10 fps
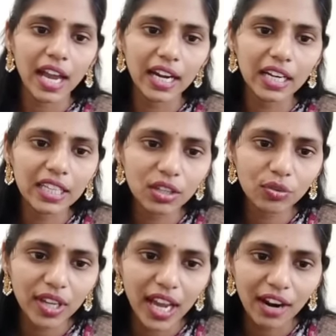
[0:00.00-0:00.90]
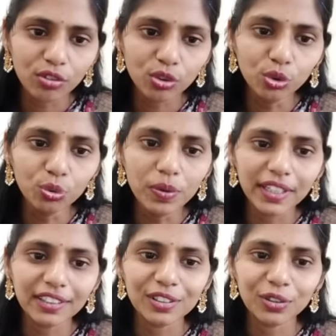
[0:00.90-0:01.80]
And here we have
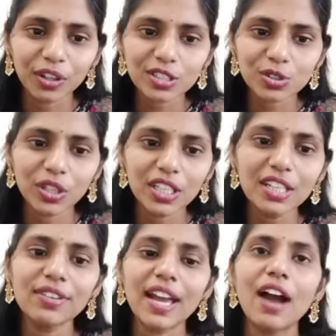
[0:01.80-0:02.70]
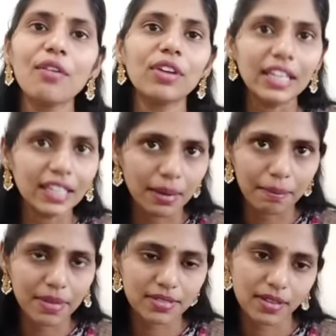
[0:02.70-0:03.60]
Dublin. Okay, so here we have Indian
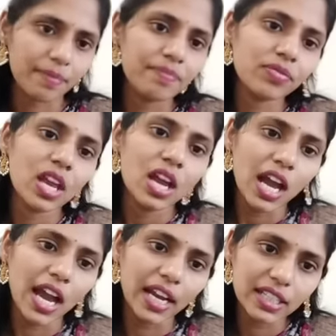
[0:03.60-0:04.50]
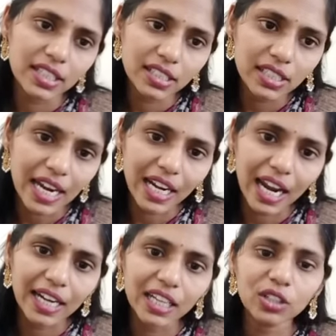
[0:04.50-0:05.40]
Embassy. And this is
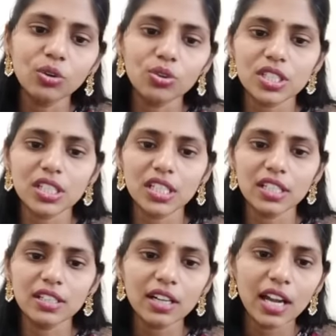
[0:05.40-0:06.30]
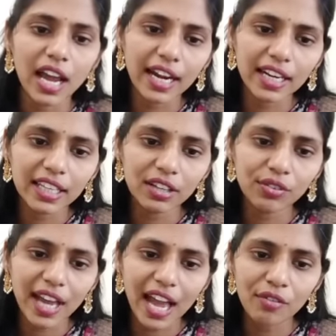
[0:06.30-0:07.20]
Atlantic Ocean here. And here
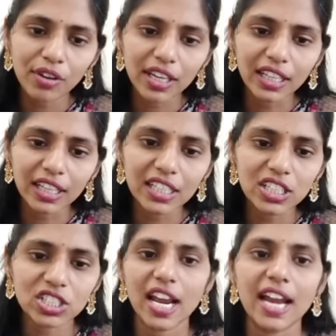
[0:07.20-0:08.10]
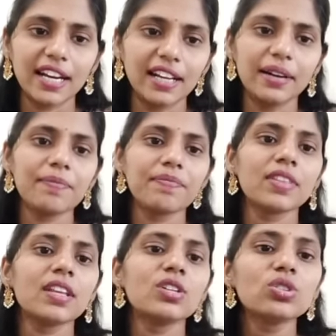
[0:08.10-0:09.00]
we have English Channel.
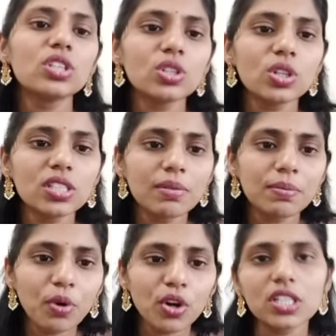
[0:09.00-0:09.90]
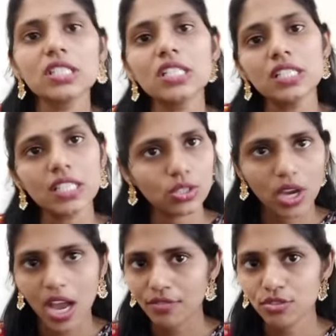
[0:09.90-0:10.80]
So these are some important things that
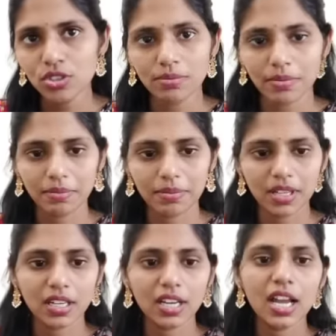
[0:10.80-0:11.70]
you have to remember.